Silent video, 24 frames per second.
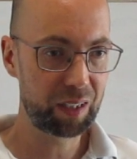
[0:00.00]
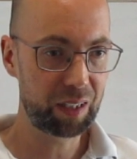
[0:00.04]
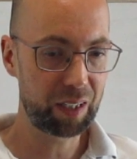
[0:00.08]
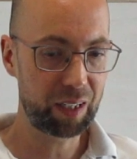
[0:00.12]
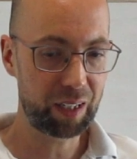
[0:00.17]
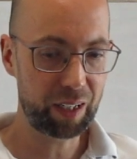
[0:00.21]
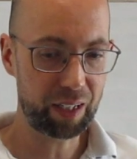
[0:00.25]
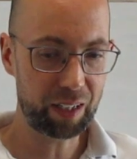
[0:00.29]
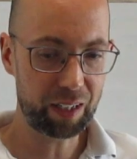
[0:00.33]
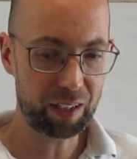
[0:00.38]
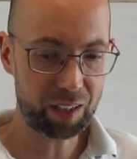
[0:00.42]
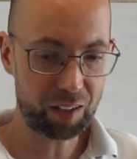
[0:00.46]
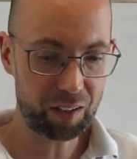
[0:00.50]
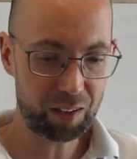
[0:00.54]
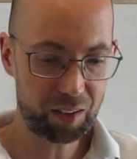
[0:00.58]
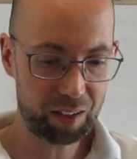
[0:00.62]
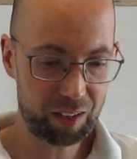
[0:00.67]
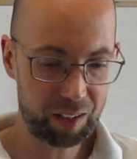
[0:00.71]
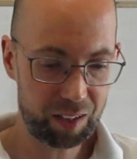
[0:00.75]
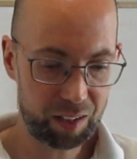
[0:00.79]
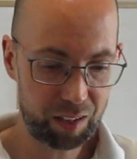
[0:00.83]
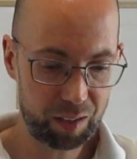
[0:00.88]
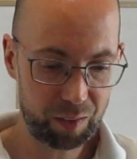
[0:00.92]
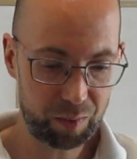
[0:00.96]
And I
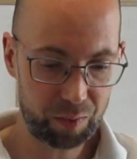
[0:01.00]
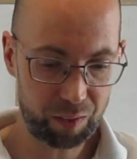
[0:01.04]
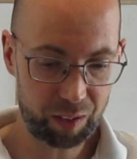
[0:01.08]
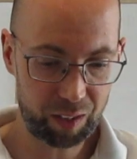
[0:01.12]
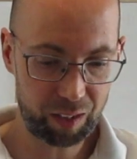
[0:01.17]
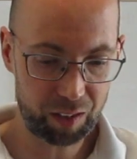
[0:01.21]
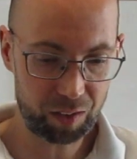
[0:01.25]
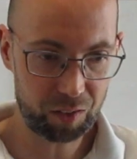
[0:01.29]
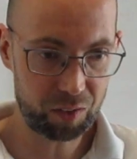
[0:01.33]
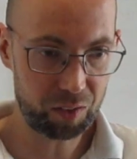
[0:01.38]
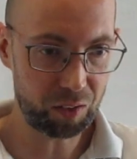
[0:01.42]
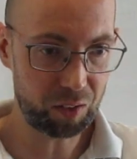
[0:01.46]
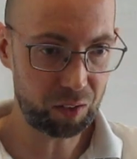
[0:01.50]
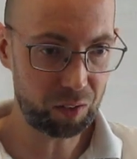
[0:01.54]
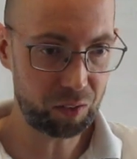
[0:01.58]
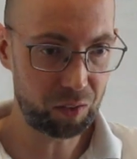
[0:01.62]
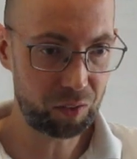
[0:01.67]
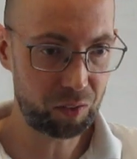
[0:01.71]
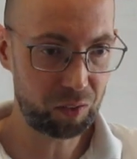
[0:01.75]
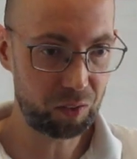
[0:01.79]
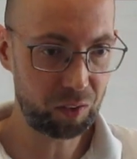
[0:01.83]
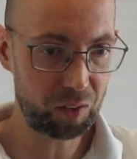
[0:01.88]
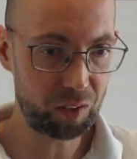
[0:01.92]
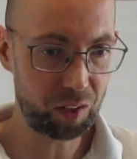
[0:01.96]
think if I enter
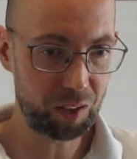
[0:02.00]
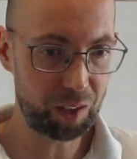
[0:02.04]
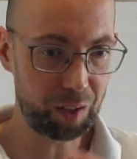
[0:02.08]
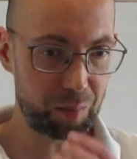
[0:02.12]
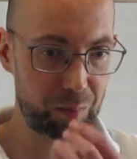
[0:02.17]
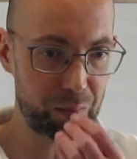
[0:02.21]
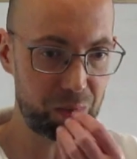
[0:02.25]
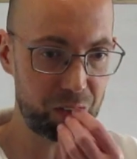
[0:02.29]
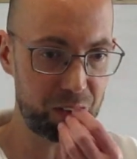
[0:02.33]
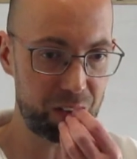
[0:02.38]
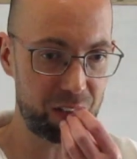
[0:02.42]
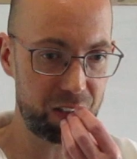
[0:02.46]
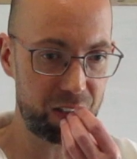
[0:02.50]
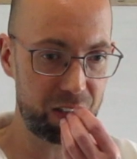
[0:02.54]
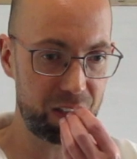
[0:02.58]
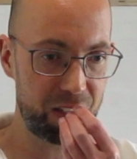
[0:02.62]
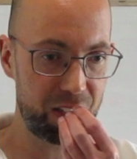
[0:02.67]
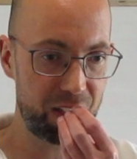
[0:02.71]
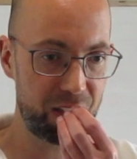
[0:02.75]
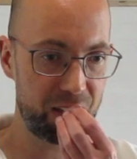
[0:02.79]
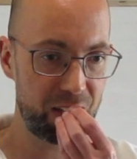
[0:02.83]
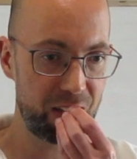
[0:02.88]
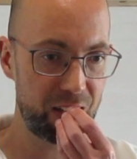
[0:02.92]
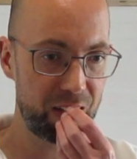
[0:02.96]

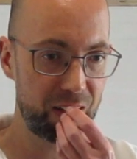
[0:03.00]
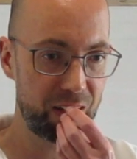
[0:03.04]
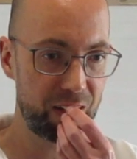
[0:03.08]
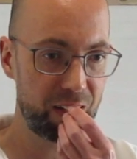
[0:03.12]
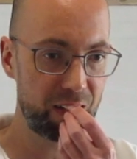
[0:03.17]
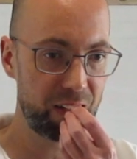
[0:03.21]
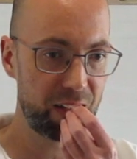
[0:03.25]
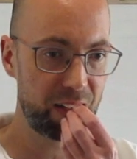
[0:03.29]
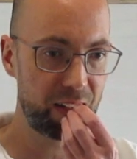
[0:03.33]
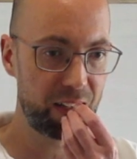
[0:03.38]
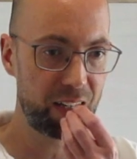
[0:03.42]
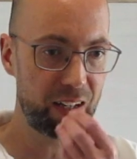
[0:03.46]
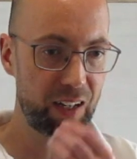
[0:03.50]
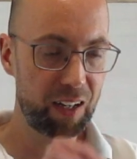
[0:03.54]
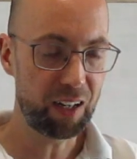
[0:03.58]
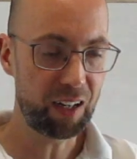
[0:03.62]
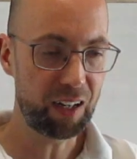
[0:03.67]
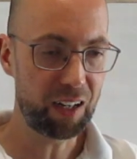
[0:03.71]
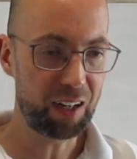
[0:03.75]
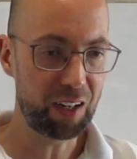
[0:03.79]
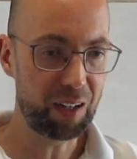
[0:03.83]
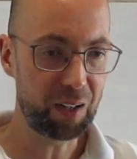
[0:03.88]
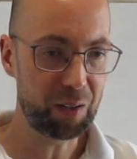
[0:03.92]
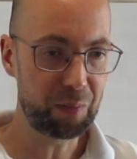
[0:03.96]
CMD,
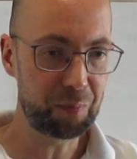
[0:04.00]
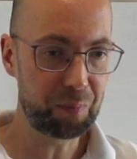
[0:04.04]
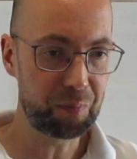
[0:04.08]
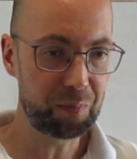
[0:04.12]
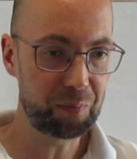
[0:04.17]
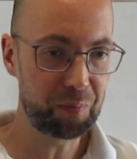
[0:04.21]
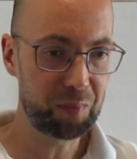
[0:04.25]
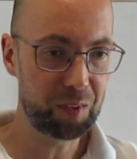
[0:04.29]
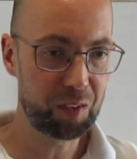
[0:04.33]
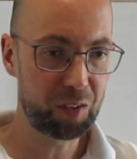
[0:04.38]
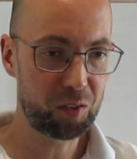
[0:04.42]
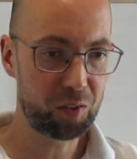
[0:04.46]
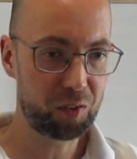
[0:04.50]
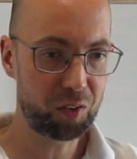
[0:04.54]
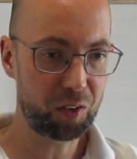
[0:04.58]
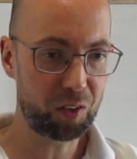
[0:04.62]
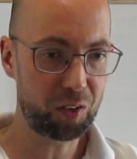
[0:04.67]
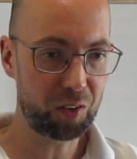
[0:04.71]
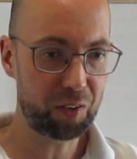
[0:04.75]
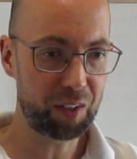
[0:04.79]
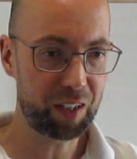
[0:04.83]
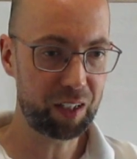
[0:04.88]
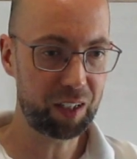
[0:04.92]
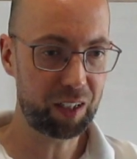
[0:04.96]
so
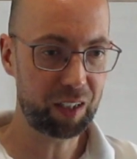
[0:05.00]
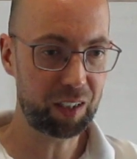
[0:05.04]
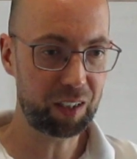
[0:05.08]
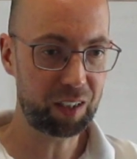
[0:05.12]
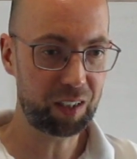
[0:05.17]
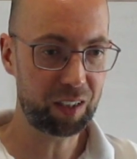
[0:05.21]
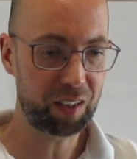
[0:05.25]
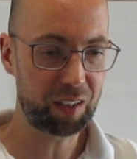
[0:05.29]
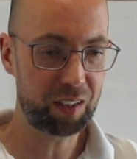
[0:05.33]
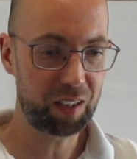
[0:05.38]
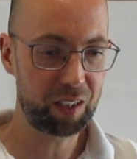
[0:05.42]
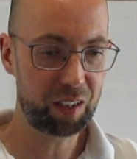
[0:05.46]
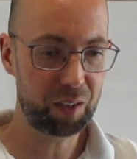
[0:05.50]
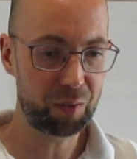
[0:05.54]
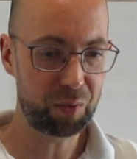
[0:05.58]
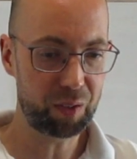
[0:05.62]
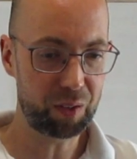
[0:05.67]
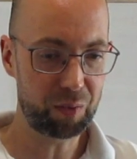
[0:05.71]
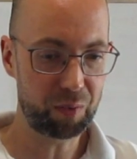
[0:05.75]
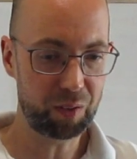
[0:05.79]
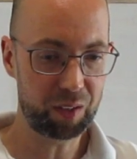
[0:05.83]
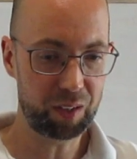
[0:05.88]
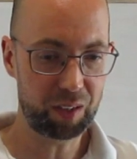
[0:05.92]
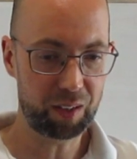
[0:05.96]
then I can, oh
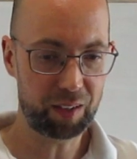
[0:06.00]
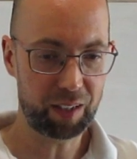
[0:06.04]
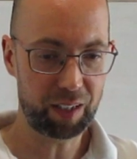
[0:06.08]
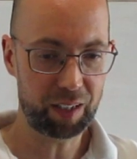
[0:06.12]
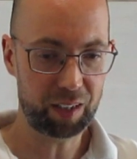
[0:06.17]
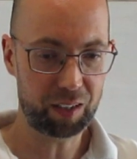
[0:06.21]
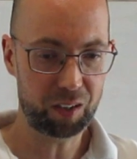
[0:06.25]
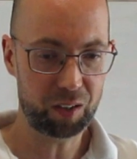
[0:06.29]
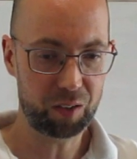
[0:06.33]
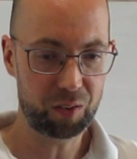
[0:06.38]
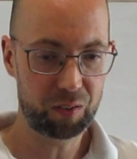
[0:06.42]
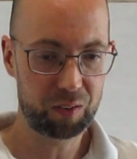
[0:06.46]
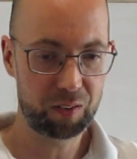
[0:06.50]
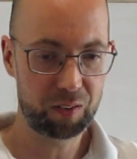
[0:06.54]
wait, where did that go?